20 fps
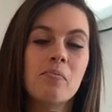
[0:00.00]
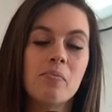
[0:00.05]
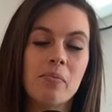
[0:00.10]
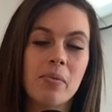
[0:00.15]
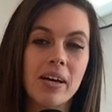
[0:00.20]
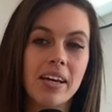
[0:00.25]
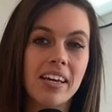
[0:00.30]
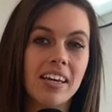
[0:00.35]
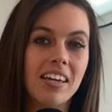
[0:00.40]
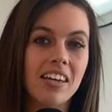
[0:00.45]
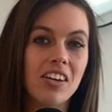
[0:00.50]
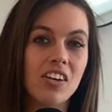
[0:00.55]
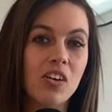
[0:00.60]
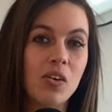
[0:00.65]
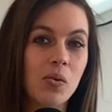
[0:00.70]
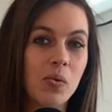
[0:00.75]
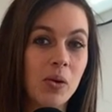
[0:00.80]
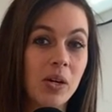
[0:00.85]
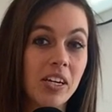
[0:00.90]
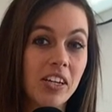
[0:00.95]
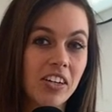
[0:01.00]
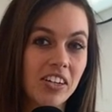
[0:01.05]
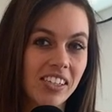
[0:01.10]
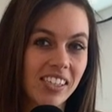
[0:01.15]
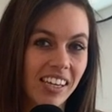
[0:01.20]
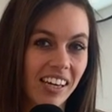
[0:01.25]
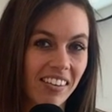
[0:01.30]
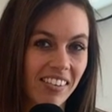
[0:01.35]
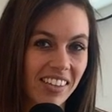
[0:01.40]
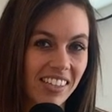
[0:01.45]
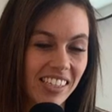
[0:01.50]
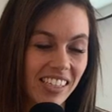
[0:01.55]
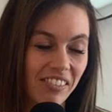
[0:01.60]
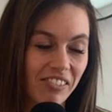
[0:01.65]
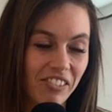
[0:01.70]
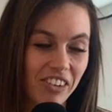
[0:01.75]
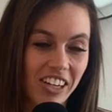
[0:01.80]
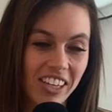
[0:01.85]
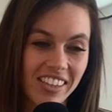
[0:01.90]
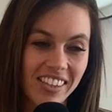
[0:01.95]
but no one could tell the
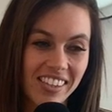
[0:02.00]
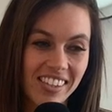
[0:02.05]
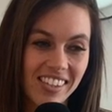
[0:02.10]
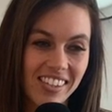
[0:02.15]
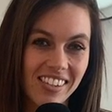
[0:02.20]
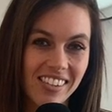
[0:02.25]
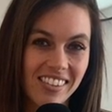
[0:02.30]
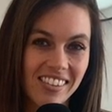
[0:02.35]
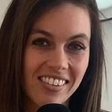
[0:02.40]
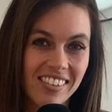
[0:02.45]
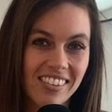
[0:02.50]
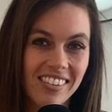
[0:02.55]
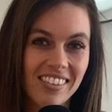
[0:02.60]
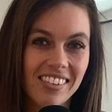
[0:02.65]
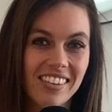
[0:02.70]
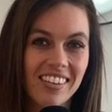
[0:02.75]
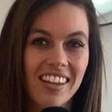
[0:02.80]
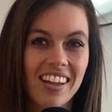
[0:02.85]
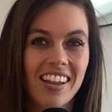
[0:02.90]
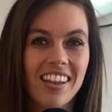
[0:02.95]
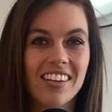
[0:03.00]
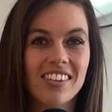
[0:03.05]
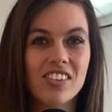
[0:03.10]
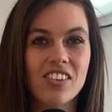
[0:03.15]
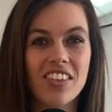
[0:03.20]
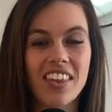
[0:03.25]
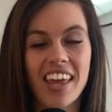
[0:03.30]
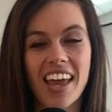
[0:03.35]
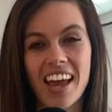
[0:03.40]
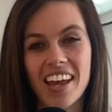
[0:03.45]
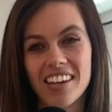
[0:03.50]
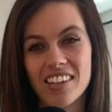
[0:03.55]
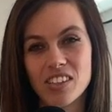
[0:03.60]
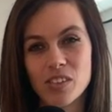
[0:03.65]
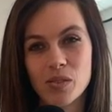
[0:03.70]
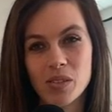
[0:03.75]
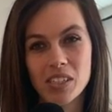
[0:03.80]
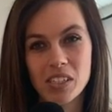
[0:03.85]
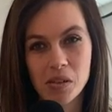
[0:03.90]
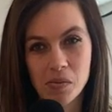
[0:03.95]
difference. So they had to
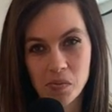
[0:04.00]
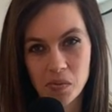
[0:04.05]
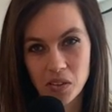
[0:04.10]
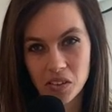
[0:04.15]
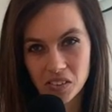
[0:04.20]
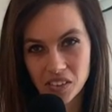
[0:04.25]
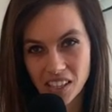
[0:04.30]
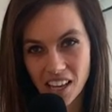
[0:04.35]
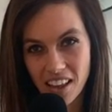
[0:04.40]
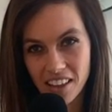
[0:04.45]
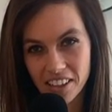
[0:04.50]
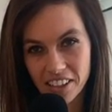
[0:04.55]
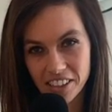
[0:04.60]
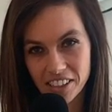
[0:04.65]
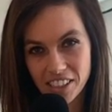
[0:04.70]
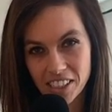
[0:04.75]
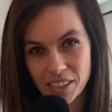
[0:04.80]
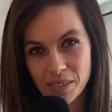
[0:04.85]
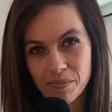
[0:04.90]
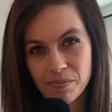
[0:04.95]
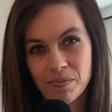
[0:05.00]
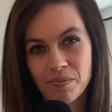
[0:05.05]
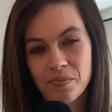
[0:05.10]
switch up those colors.